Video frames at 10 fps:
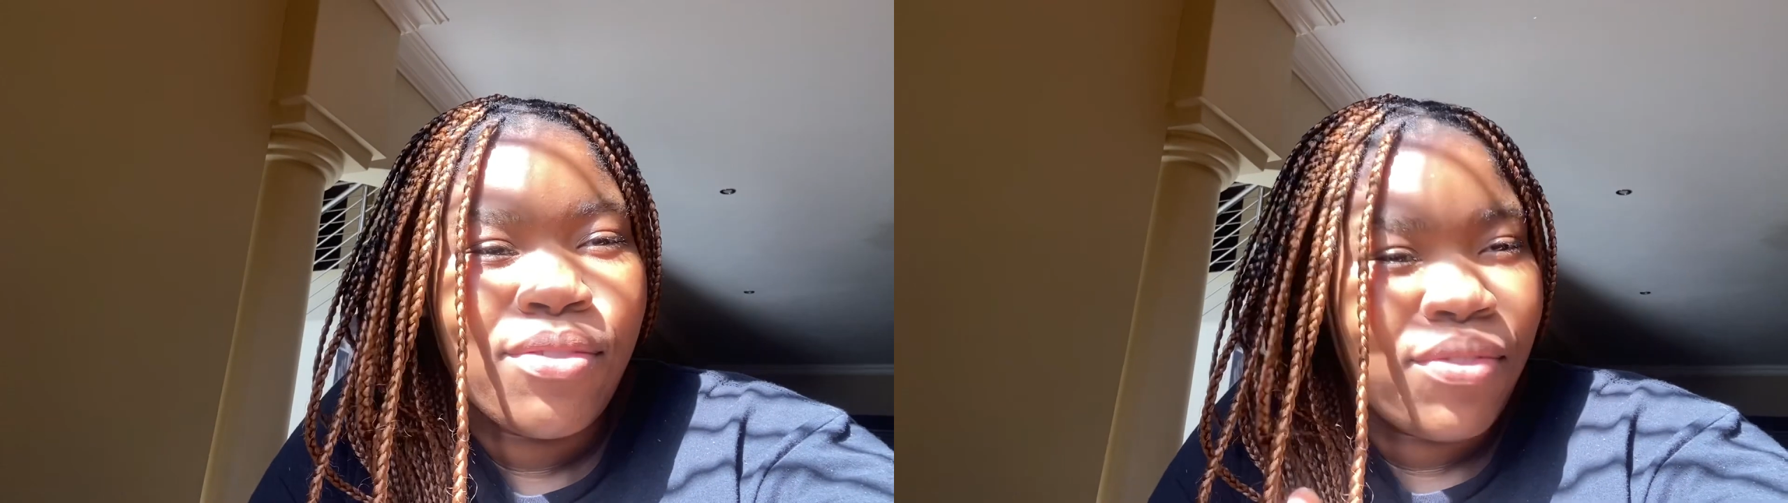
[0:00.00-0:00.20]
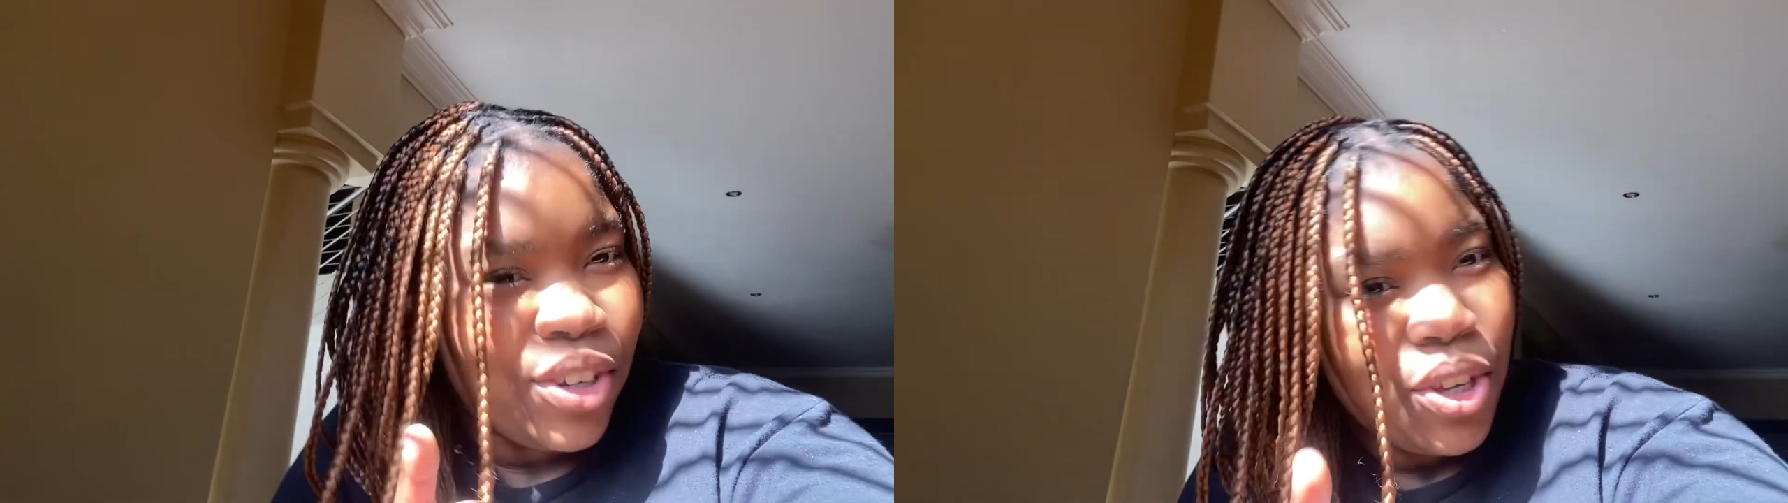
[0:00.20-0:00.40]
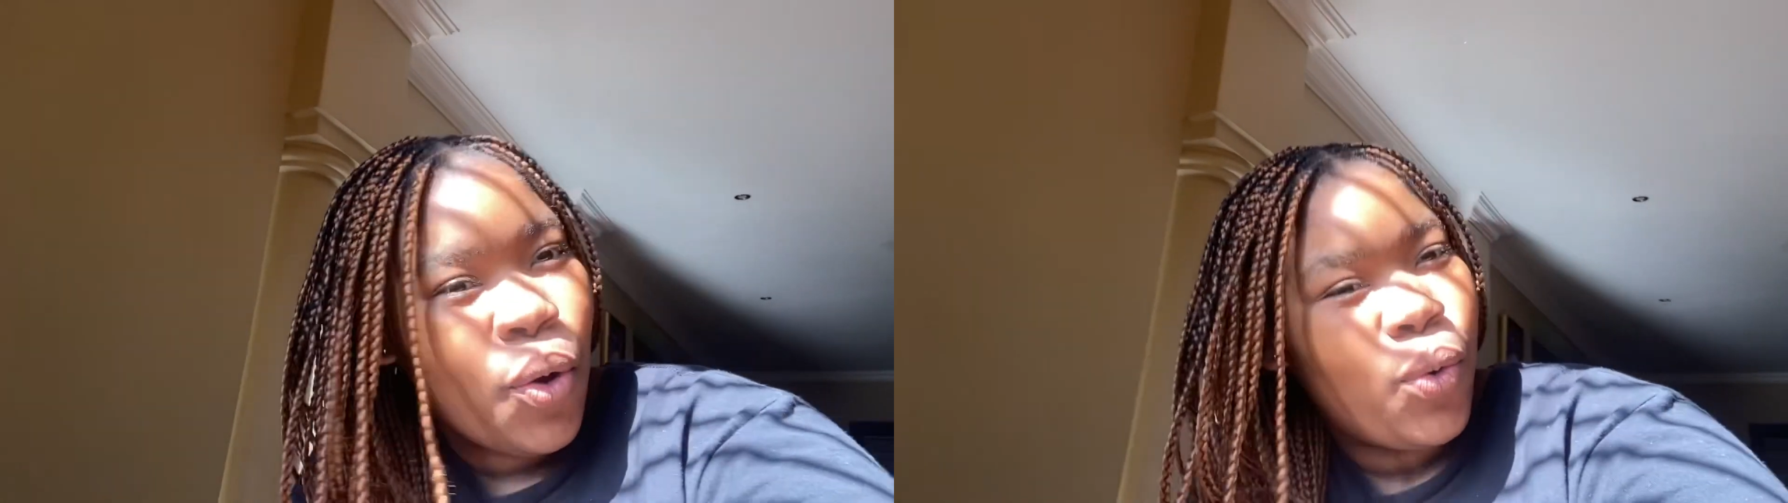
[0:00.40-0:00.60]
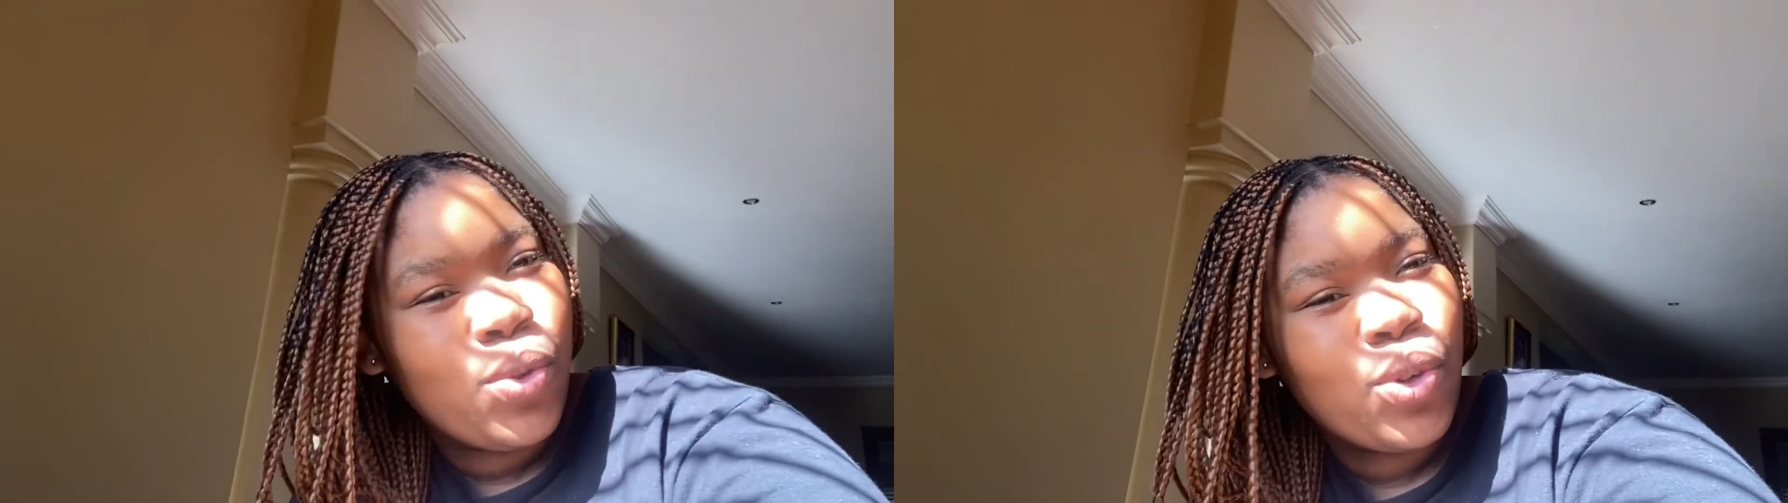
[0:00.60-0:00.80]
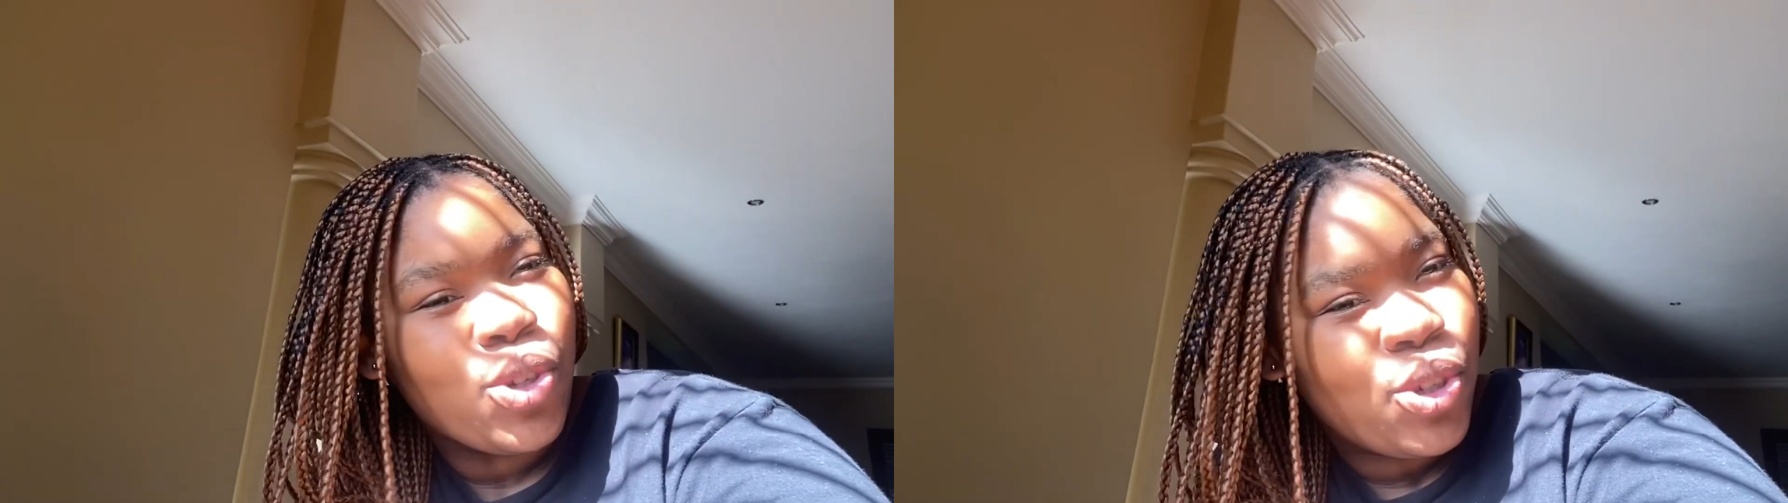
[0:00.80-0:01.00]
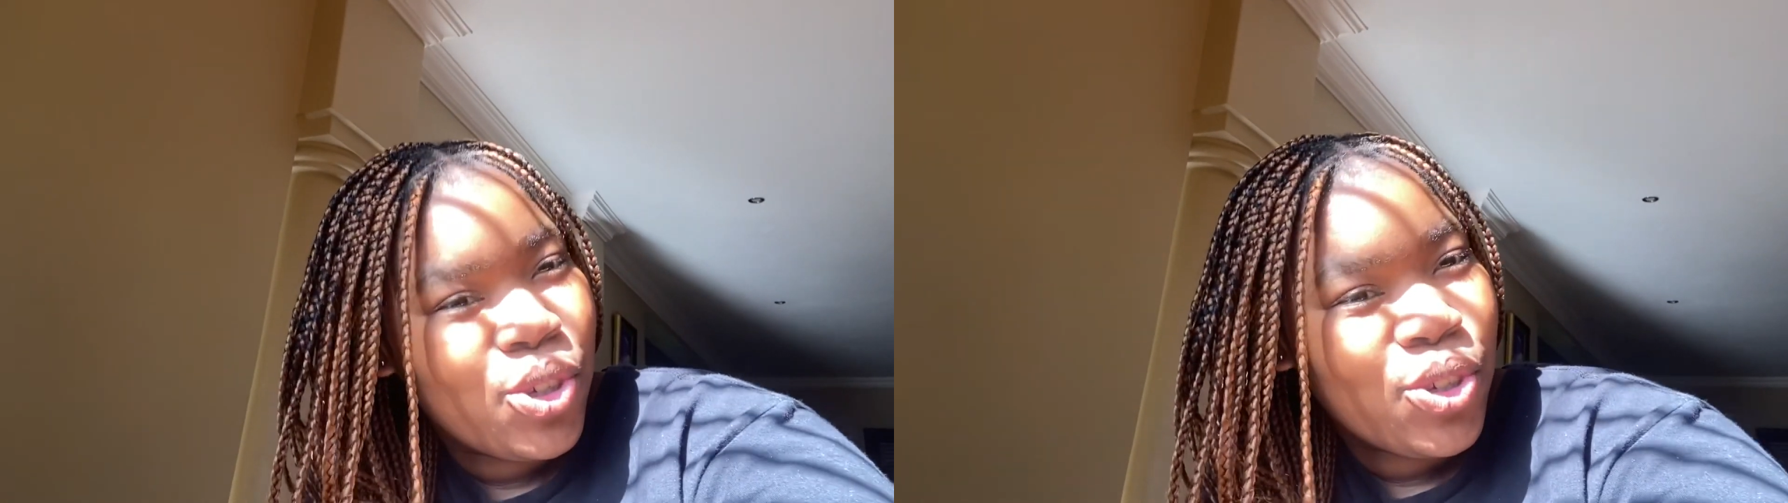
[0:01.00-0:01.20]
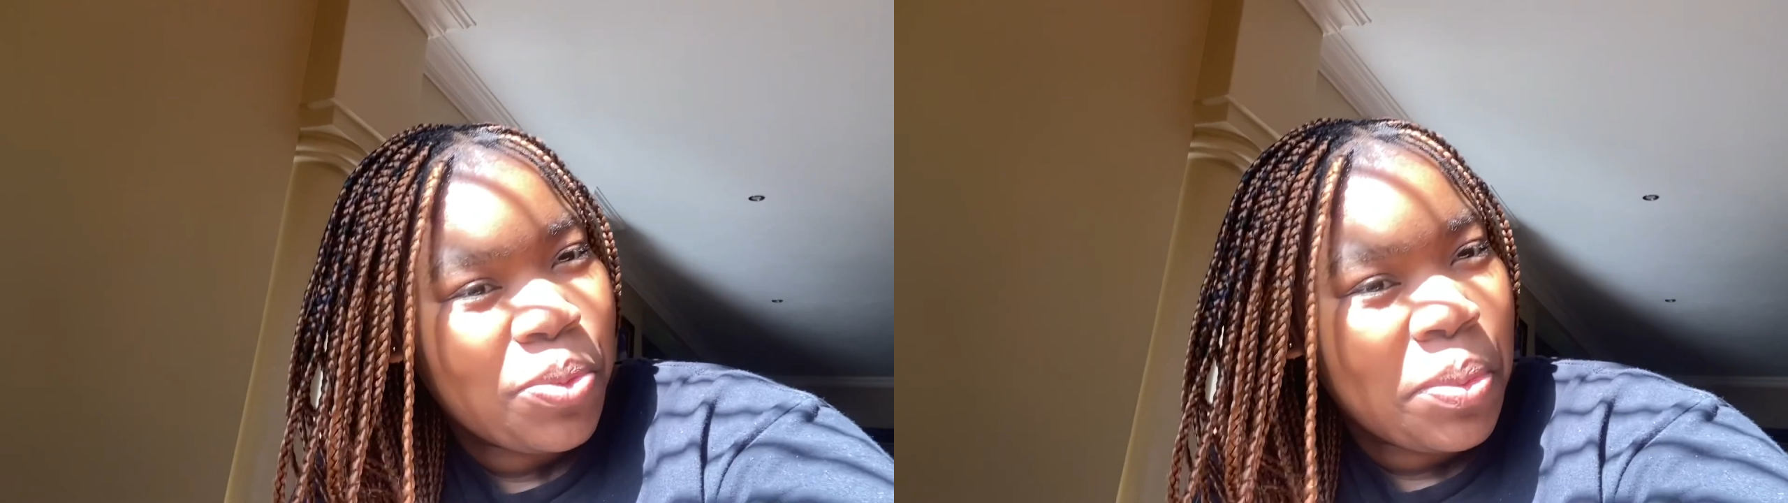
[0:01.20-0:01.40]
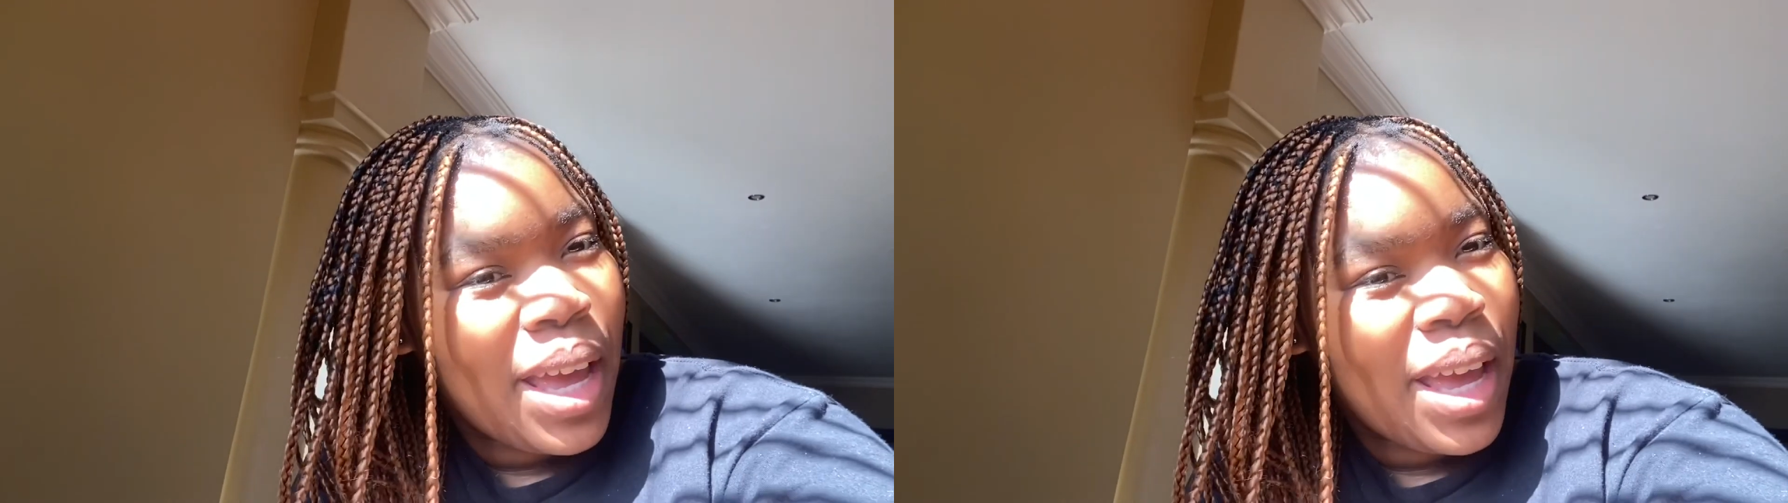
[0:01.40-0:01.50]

videos on YouTube.